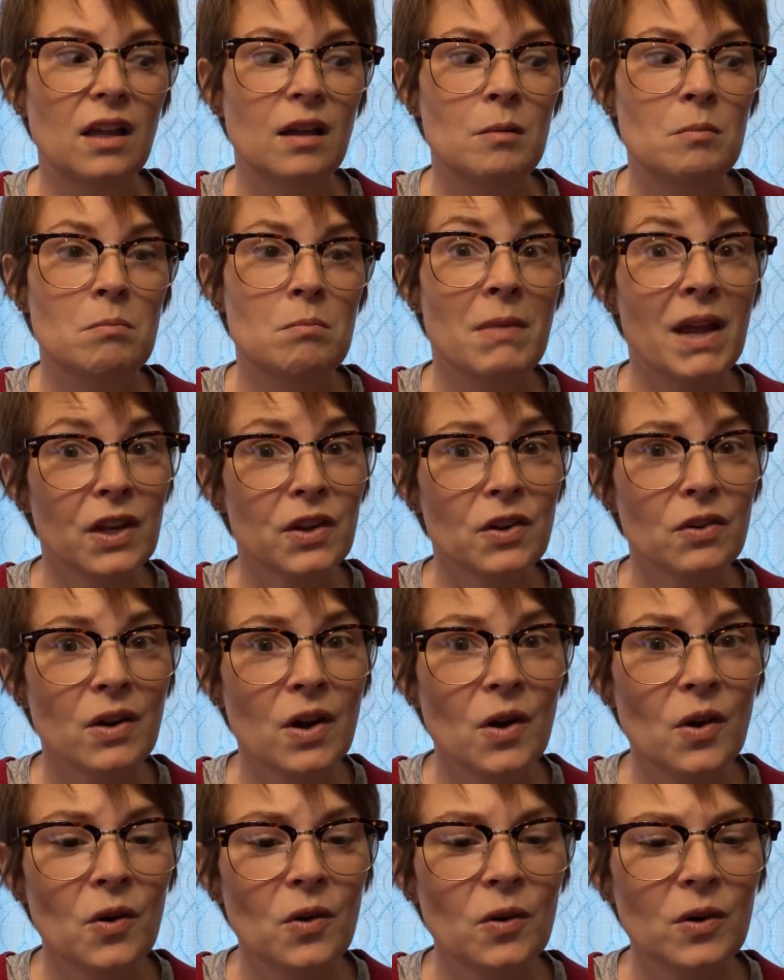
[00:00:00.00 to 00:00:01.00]
make your
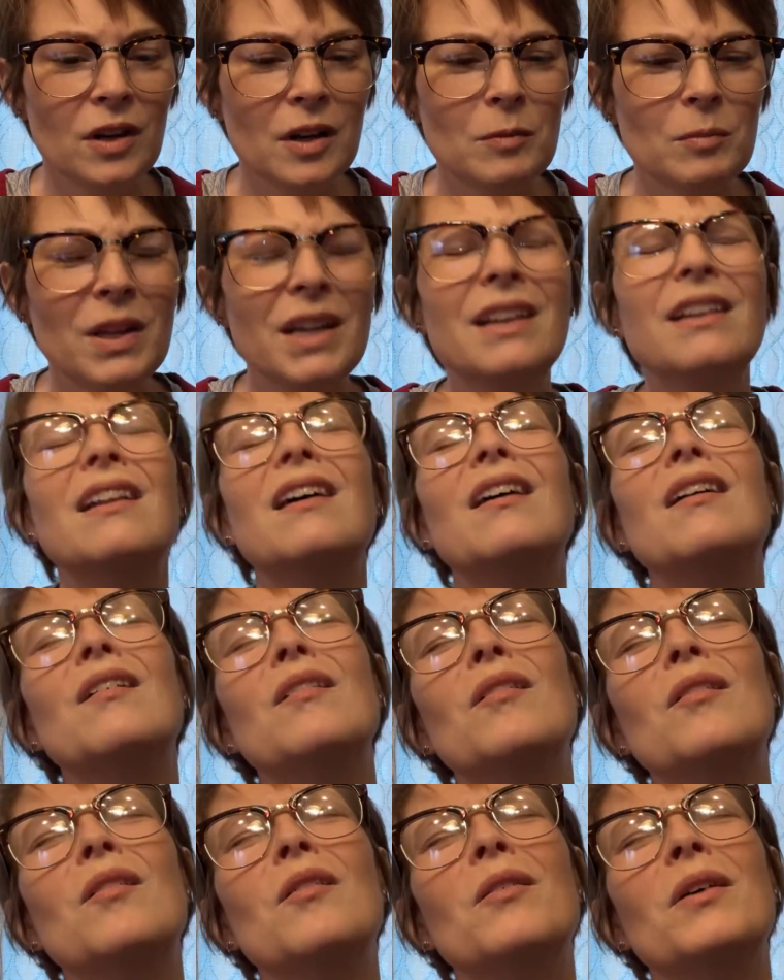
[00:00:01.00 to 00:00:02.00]
own. And I'm like,
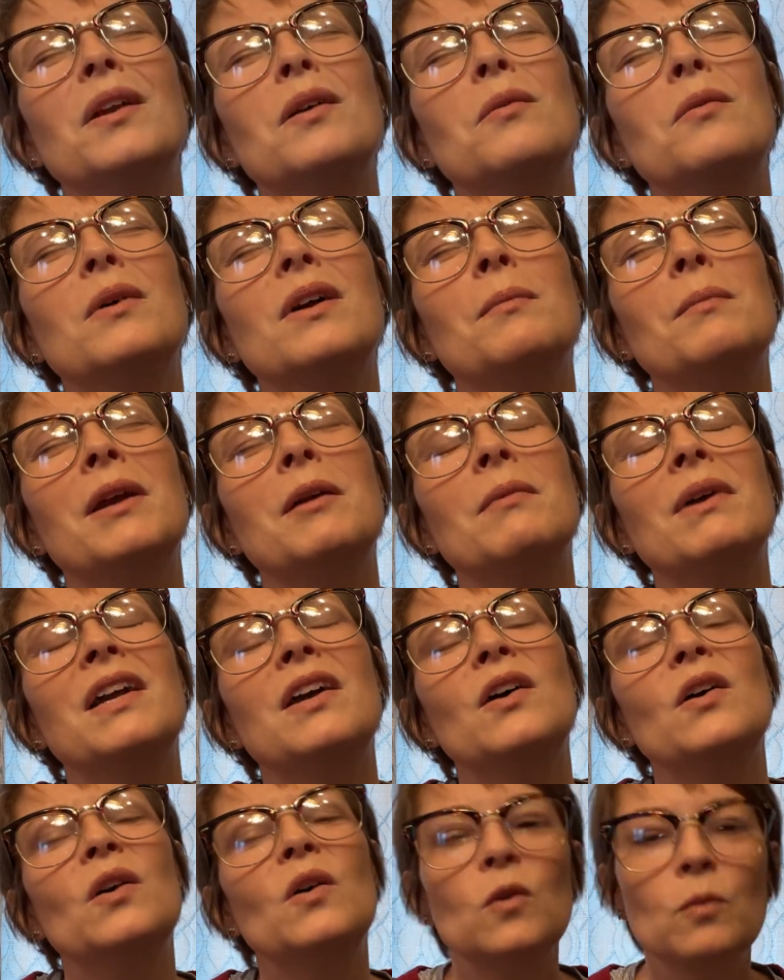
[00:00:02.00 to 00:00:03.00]
no, I don't want to make my
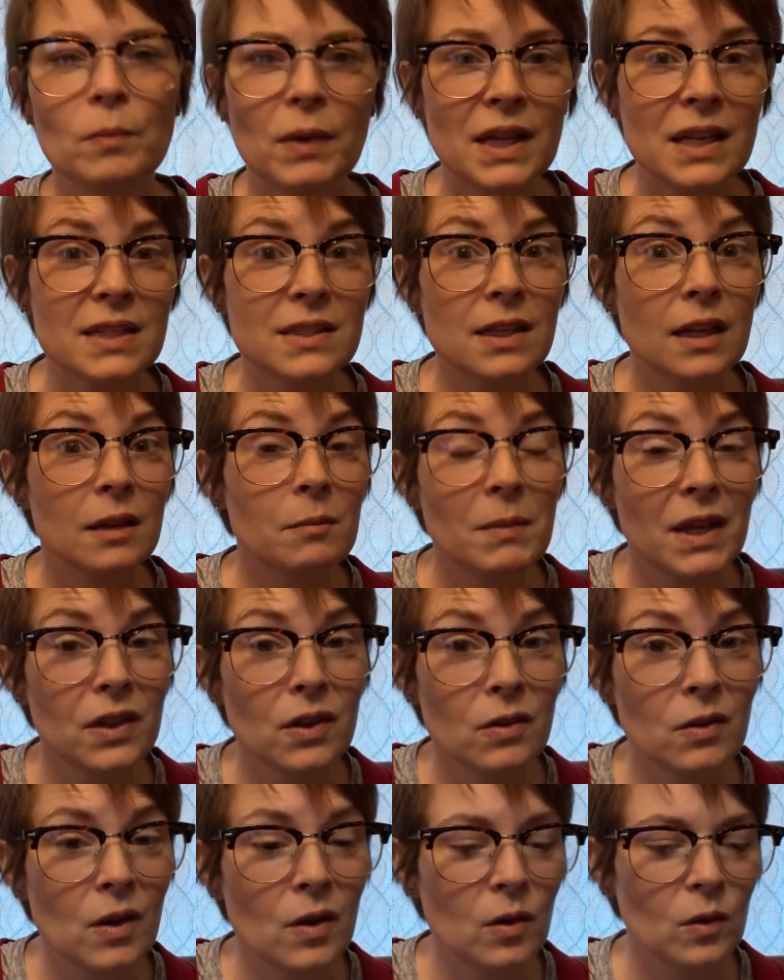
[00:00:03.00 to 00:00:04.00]
own. But he's like, make
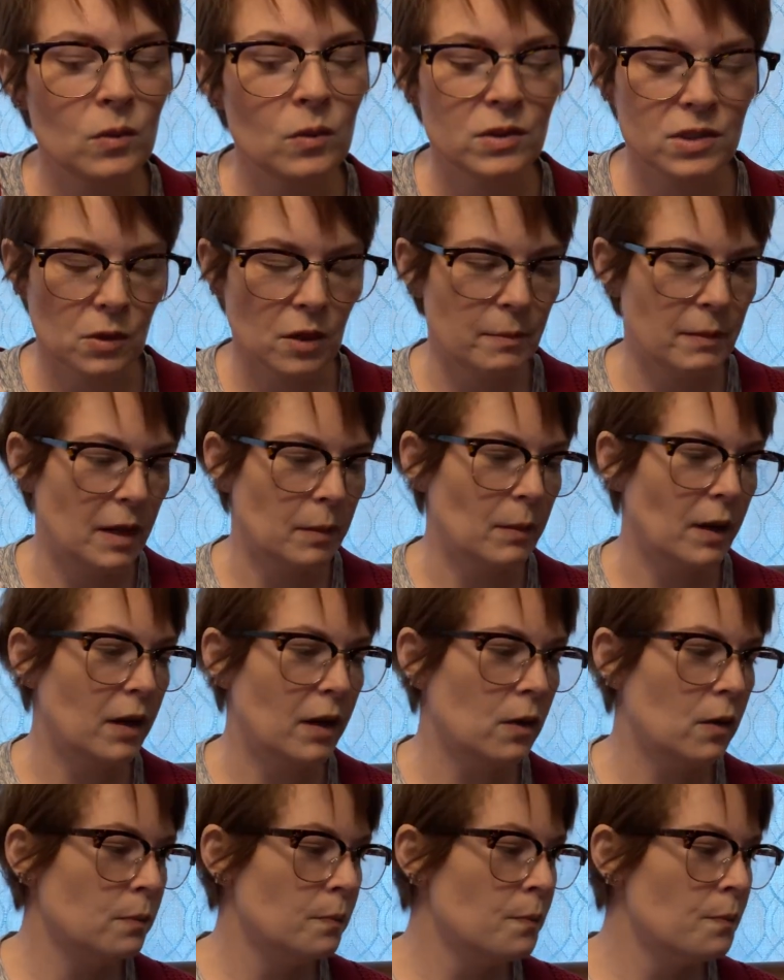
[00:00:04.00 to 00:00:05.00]
your own. So I made my
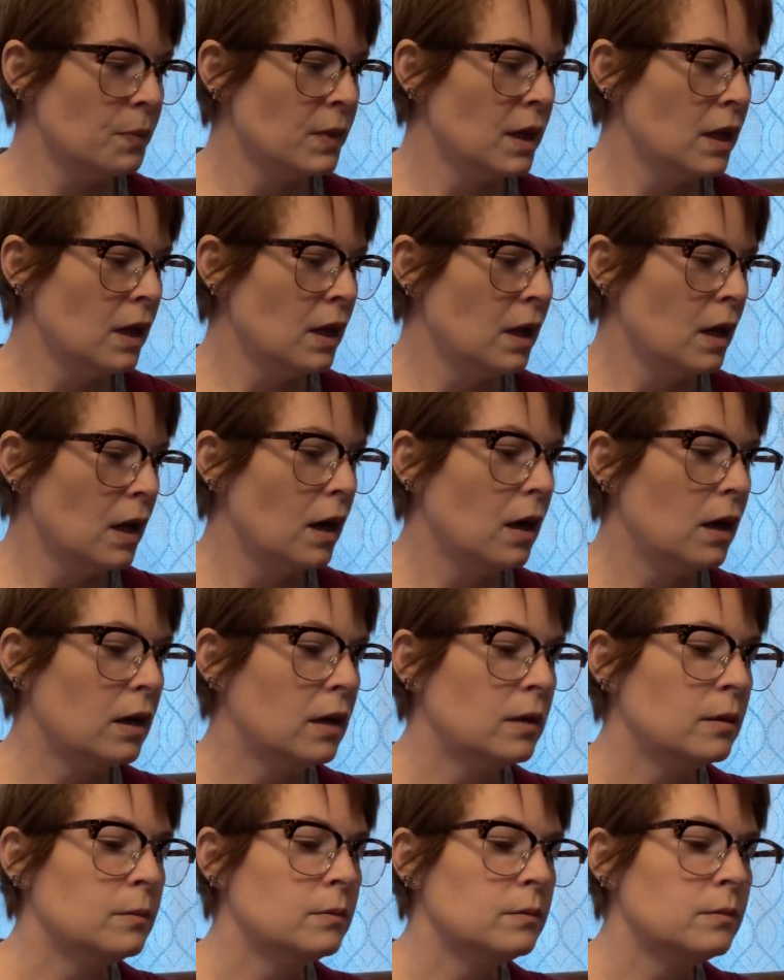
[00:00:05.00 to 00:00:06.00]
own.
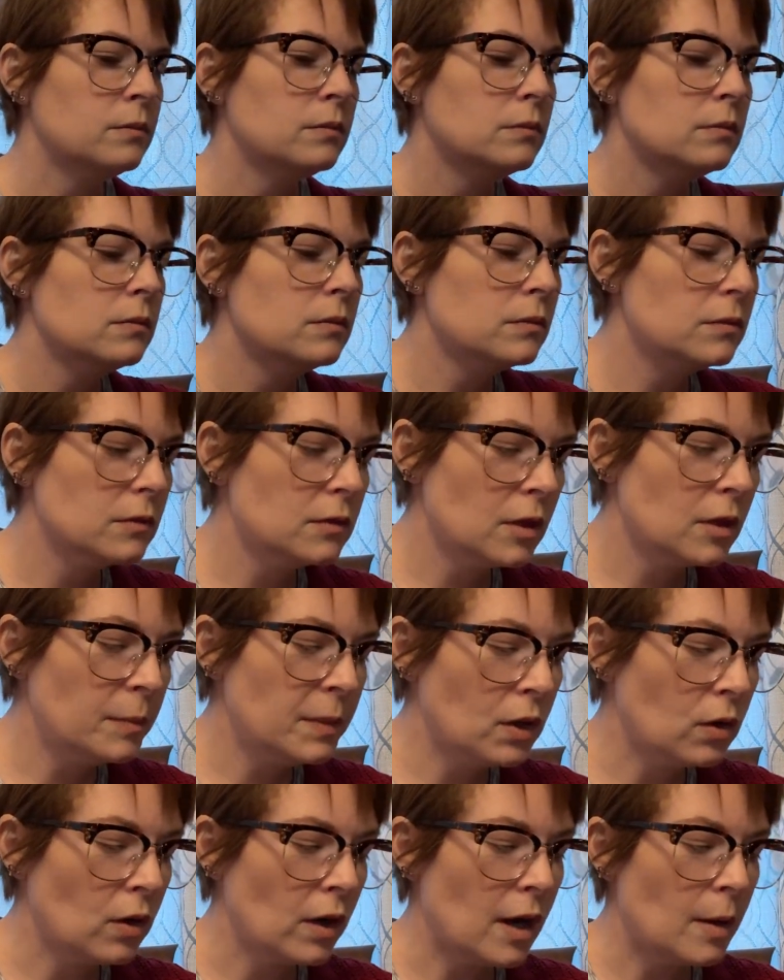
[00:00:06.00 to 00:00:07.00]
Um, let
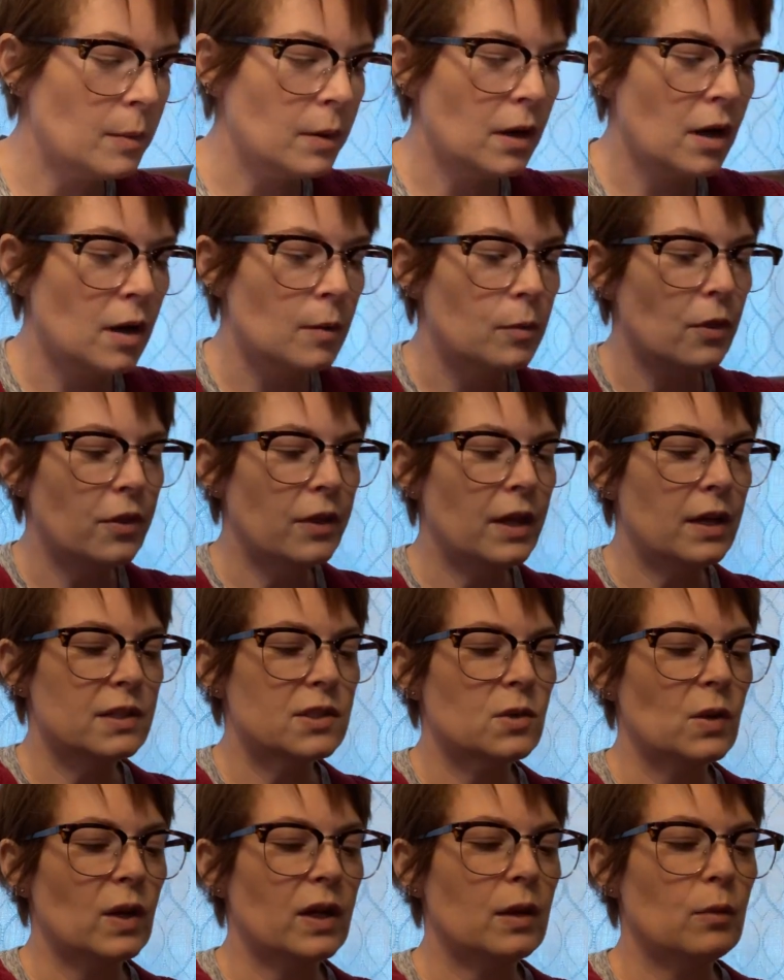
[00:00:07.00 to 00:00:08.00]
me grab a couple
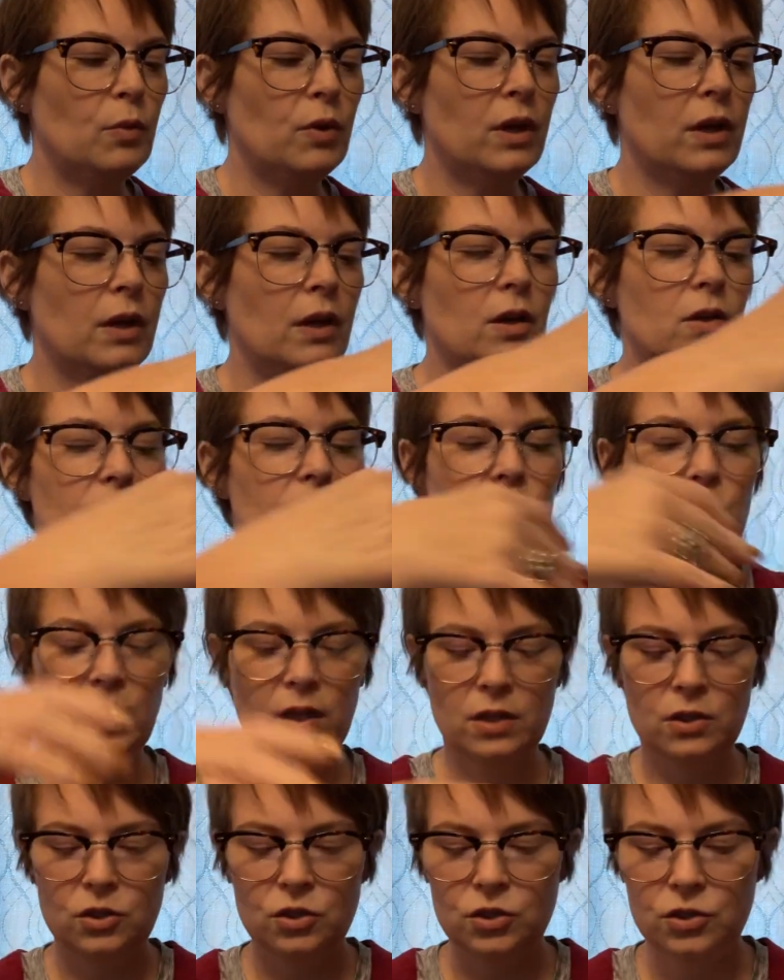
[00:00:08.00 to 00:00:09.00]
things so I can put in here so I
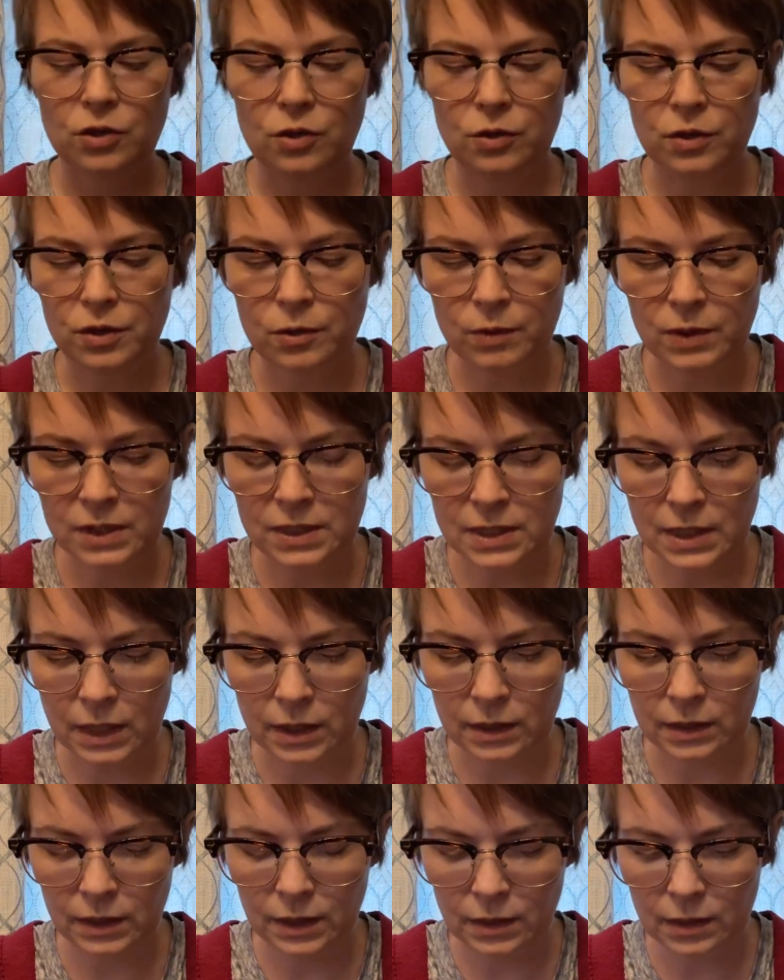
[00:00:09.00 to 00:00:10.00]
can show you
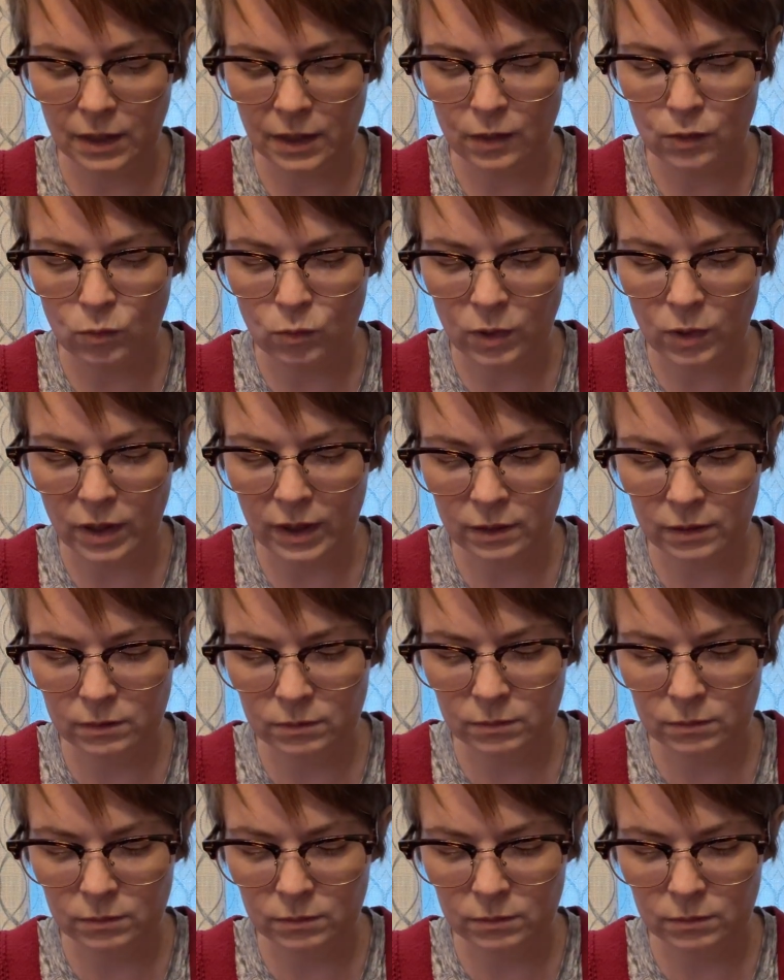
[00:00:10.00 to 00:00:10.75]
exactly like what,